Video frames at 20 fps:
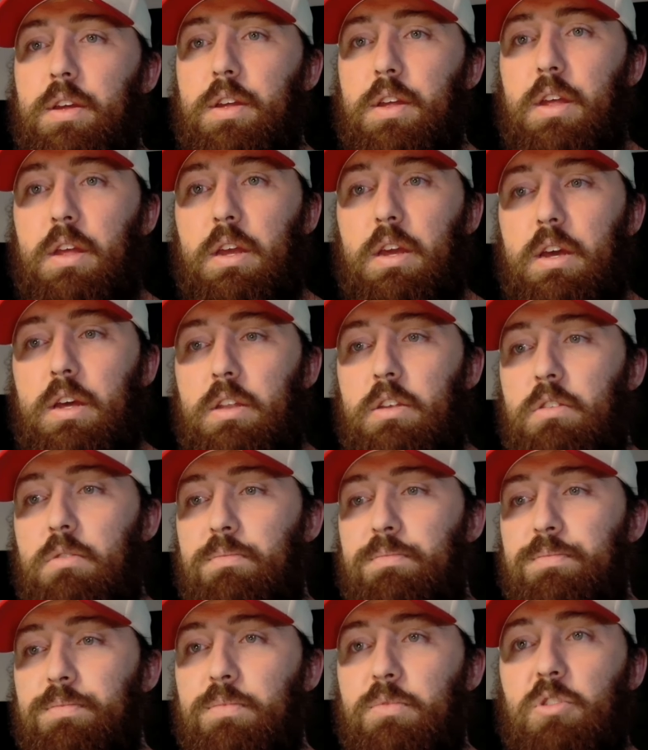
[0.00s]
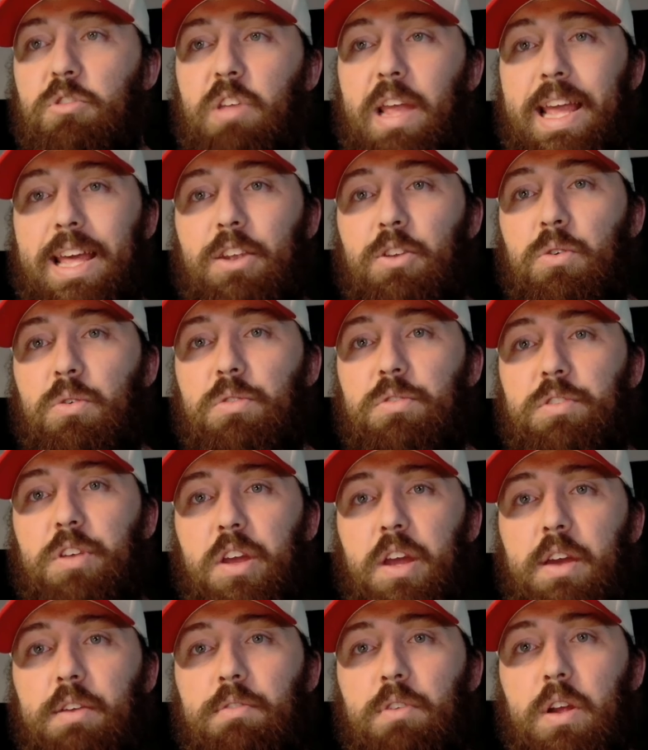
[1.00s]
and just handles
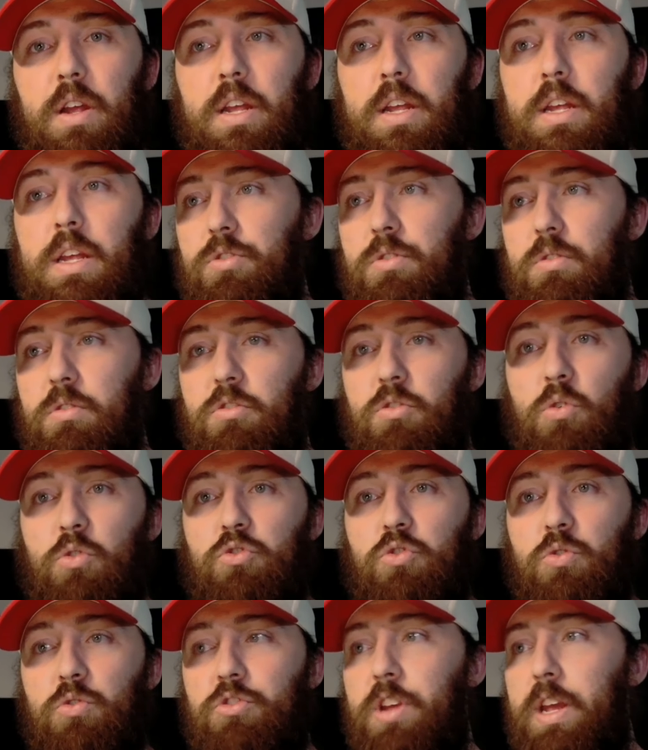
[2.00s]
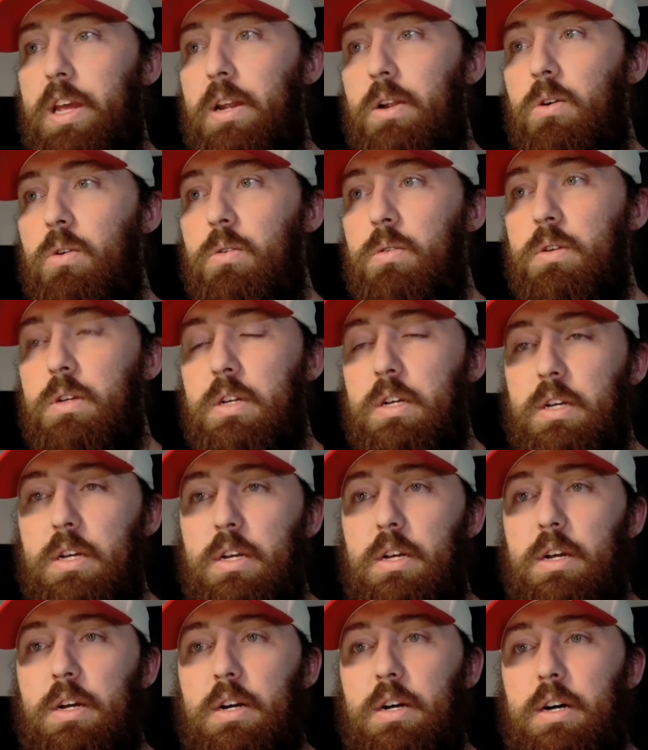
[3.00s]
every social channel
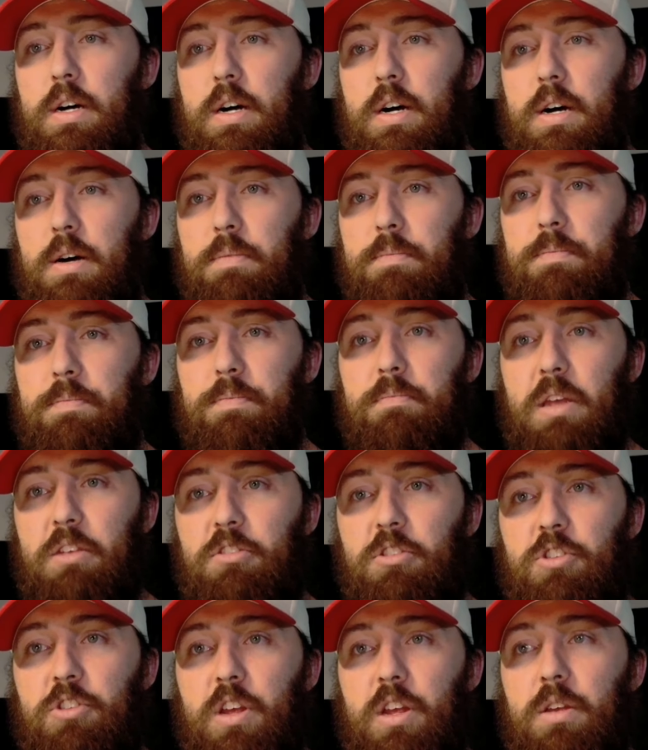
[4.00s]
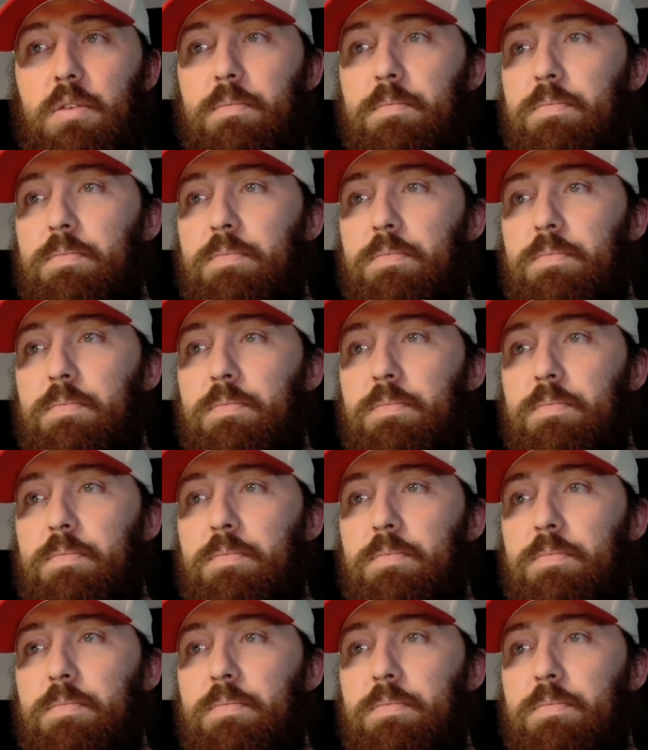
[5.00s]
messaging.